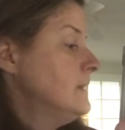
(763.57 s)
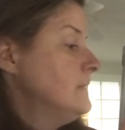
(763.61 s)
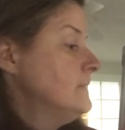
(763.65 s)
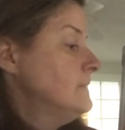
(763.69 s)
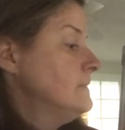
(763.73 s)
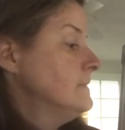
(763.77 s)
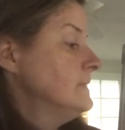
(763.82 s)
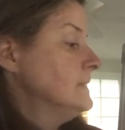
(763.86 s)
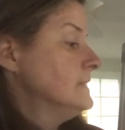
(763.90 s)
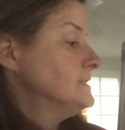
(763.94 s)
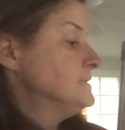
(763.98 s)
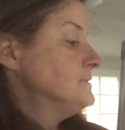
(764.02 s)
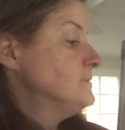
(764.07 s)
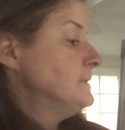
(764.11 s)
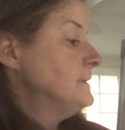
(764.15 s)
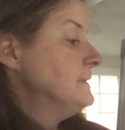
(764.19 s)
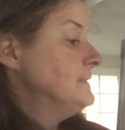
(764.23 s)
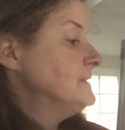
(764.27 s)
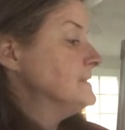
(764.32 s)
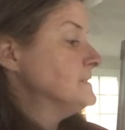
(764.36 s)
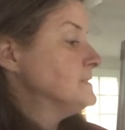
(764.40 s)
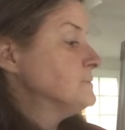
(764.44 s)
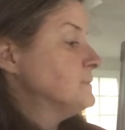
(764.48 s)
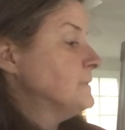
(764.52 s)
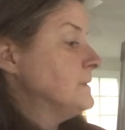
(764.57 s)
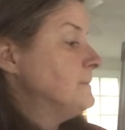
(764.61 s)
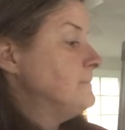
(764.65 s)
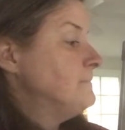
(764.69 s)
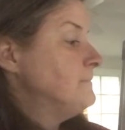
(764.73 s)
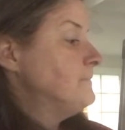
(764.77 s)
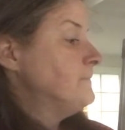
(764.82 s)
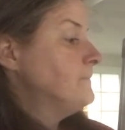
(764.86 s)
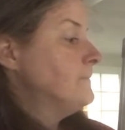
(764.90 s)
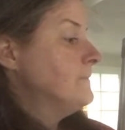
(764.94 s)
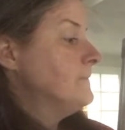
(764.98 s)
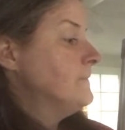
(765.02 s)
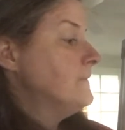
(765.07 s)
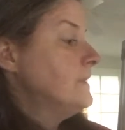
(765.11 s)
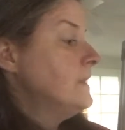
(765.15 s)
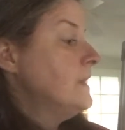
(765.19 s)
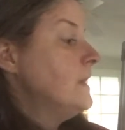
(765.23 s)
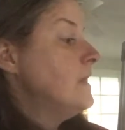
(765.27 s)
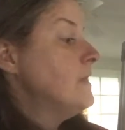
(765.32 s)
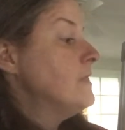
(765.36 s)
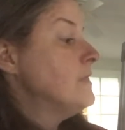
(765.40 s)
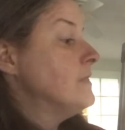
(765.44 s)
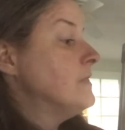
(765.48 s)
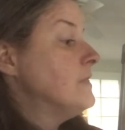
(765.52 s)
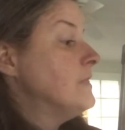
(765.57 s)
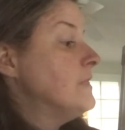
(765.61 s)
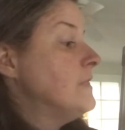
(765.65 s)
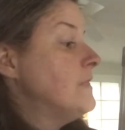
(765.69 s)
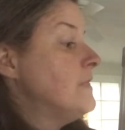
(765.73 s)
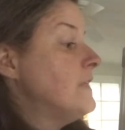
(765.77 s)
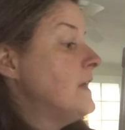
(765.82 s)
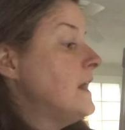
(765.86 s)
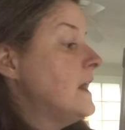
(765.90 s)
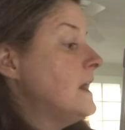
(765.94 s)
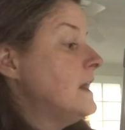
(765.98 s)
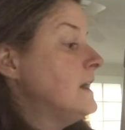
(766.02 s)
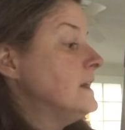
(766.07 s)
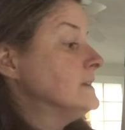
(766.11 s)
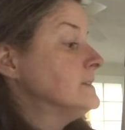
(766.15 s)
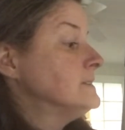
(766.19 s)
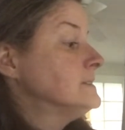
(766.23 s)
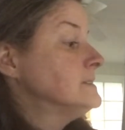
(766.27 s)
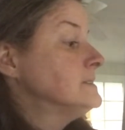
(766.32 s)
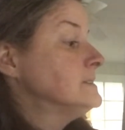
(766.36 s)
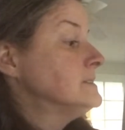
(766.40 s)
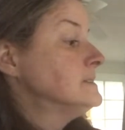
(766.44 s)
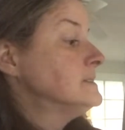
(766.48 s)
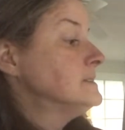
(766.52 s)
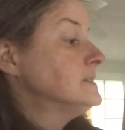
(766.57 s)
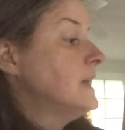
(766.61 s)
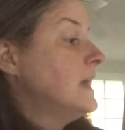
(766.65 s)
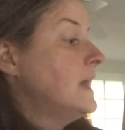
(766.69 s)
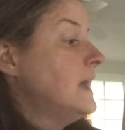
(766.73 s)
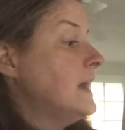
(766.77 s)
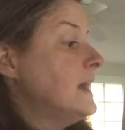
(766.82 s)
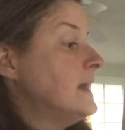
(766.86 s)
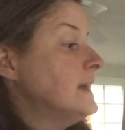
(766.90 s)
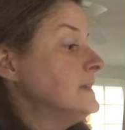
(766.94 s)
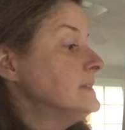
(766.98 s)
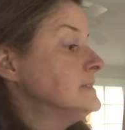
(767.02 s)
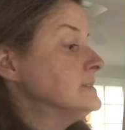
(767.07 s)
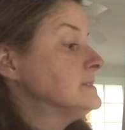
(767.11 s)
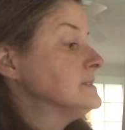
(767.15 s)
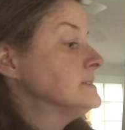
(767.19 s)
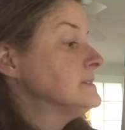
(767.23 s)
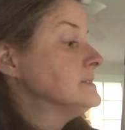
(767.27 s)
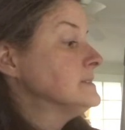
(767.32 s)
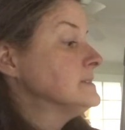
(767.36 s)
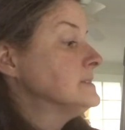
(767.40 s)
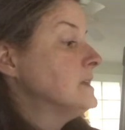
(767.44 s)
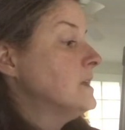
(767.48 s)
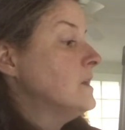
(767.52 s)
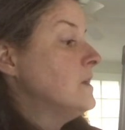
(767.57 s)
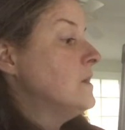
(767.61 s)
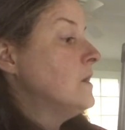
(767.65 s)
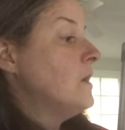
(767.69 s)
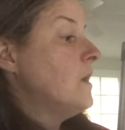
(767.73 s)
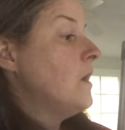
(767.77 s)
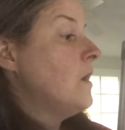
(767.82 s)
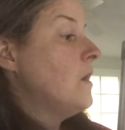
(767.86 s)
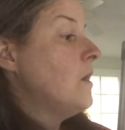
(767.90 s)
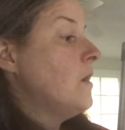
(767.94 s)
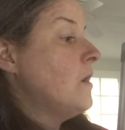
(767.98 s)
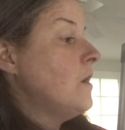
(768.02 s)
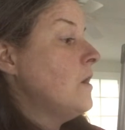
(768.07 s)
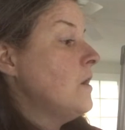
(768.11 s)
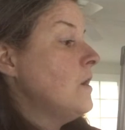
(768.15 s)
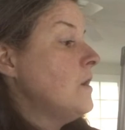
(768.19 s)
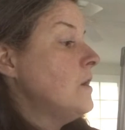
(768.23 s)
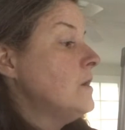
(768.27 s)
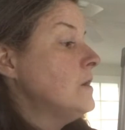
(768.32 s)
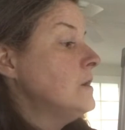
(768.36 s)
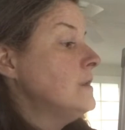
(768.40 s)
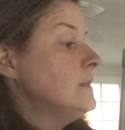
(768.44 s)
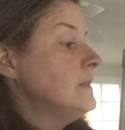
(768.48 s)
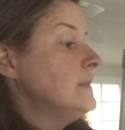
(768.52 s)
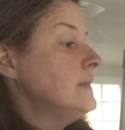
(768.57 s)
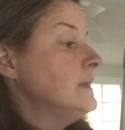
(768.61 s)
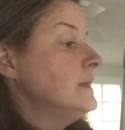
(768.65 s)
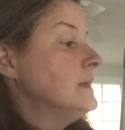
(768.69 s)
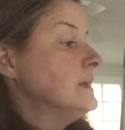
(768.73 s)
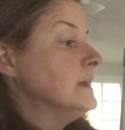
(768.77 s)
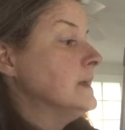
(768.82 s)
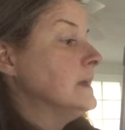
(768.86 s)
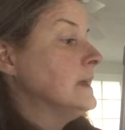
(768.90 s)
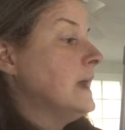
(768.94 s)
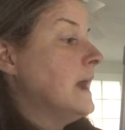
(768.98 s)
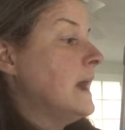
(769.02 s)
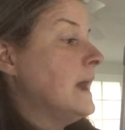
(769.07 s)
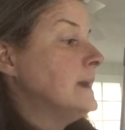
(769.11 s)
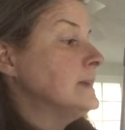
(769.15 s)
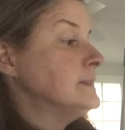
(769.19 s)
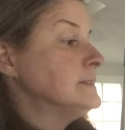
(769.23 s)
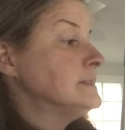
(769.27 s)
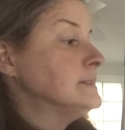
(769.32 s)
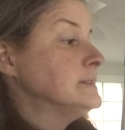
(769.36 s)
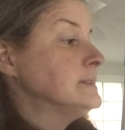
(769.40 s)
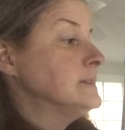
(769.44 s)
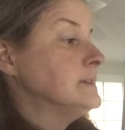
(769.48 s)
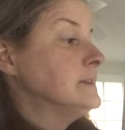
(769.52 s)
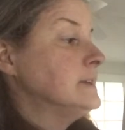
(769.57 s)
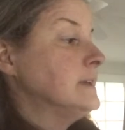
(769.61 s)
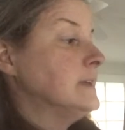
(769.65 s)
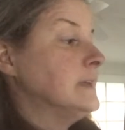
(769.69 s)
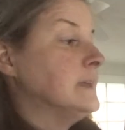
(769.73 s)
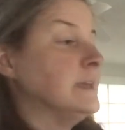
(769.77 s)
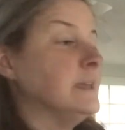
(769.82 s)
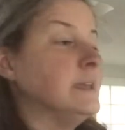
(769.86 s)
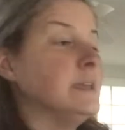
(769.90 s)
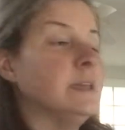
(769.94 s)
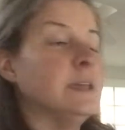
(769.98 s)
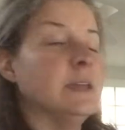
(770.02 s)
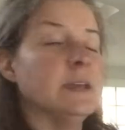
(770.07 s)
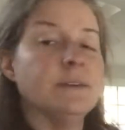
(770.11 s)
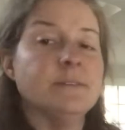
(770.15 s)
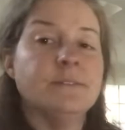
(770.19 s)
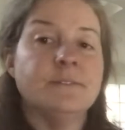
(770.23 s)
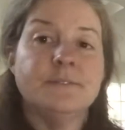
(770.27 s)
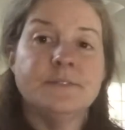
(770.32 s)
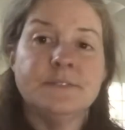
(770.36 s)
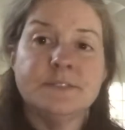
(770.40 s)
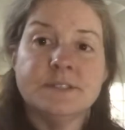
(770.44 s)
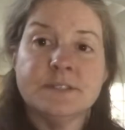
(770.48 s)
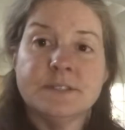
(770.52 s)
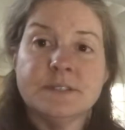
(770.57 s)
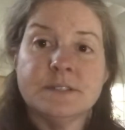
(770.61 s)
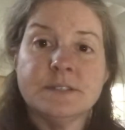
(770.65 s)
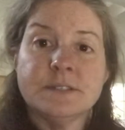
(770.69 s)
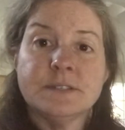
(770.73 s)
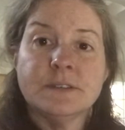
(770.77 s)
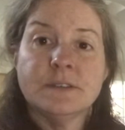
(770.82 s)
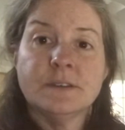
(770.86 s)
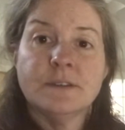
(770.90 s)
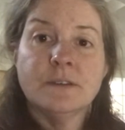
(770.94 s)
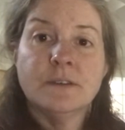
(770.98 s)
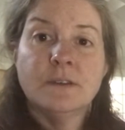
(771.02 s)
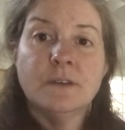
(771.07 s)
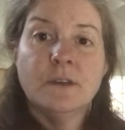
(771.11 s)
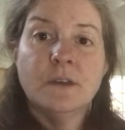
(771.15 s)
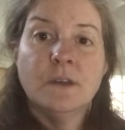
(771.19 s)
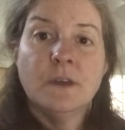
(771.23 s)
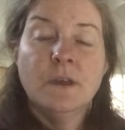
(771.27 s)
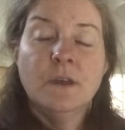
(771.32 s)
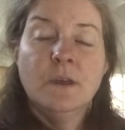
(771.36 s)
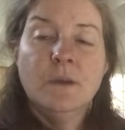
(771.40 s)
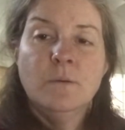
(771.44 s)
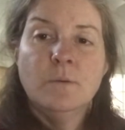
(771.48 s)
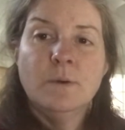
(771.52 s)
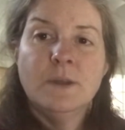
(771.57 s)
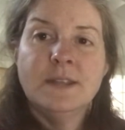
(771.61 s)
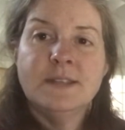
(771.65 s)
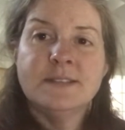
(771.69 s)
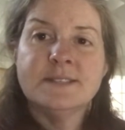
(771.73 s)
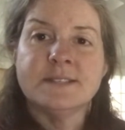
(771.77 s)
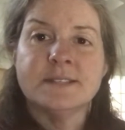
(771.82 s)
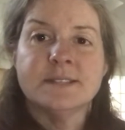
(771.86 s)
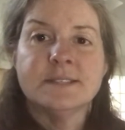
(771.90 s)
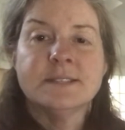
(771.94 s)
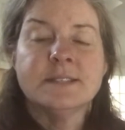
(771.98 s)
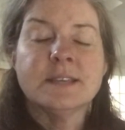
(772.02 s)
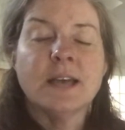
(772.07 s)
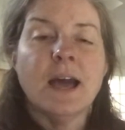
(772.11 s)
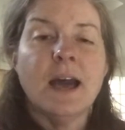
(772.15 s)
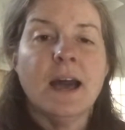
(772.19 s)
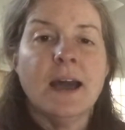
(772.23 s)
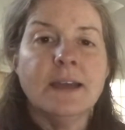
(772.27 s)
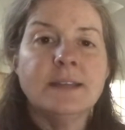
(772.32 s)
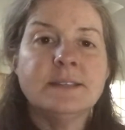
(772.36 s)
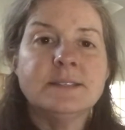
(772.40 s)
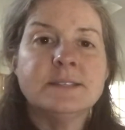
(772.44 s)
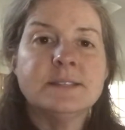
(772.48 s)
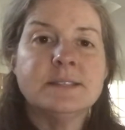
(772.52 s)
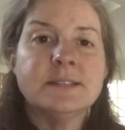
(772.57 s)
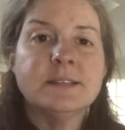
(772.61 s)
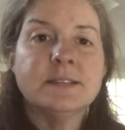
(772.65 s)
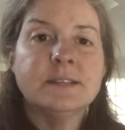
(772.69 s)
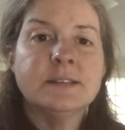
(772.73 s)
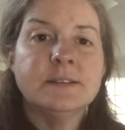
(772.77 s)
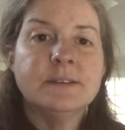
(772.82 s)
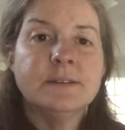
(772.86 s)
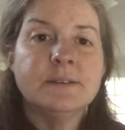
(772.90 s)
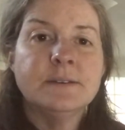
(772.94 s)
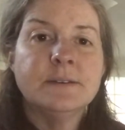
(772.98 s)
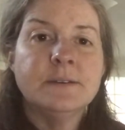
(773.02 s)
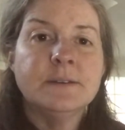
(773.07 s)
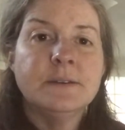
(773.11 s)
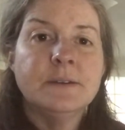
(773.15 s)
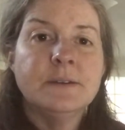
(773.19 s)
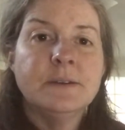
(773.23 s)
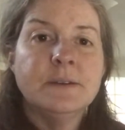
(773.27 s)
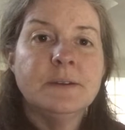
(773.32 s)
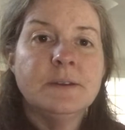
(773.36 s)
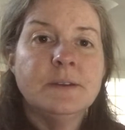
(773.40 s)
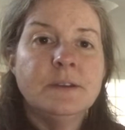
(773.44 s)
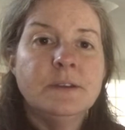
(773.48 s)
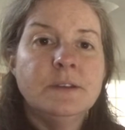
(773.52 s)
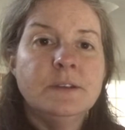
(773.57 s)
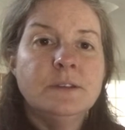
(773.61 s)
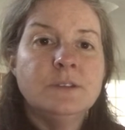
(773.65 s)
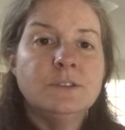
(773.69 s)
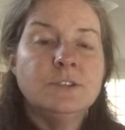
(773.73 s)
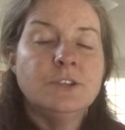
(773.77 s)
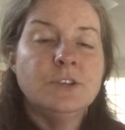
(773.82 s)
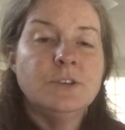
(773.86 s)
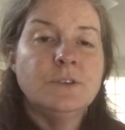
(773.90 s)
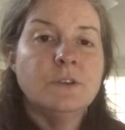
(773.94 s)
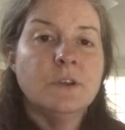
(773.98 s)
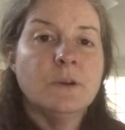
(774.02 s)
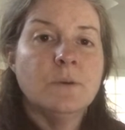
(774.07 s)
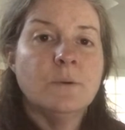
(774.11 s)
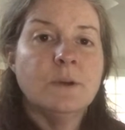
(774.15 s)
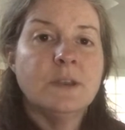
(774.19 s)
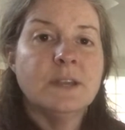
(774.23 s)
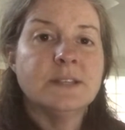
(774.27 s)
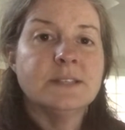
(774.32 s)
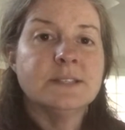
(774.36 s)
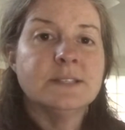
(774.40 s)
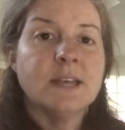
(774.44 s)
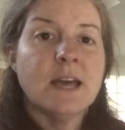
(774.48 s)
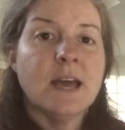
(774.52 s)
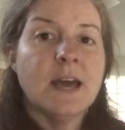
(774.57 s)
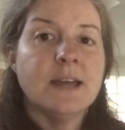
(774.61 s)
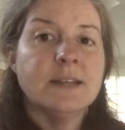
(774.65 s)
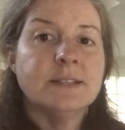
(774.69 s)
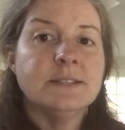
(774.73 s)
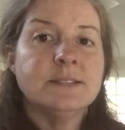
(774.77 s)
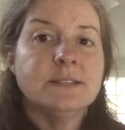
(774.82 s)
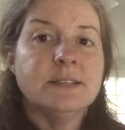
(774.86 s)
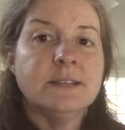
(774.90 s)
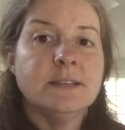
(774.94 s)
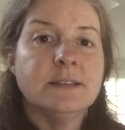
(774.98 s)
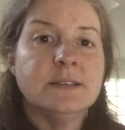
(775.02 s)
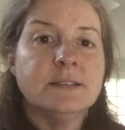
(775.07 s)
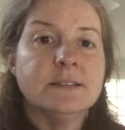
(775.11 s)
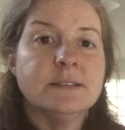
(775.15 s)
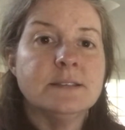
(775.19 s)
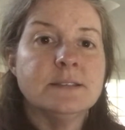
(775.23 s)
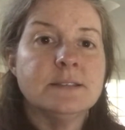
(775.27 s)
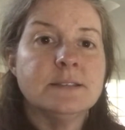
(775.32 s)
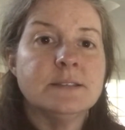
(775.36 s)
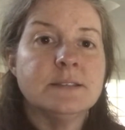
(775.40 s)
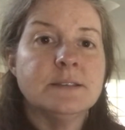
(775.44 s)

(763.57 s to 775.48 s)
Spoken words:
Let's read this one. The tots all got gifts. What is a tot? Do you know what a tot is?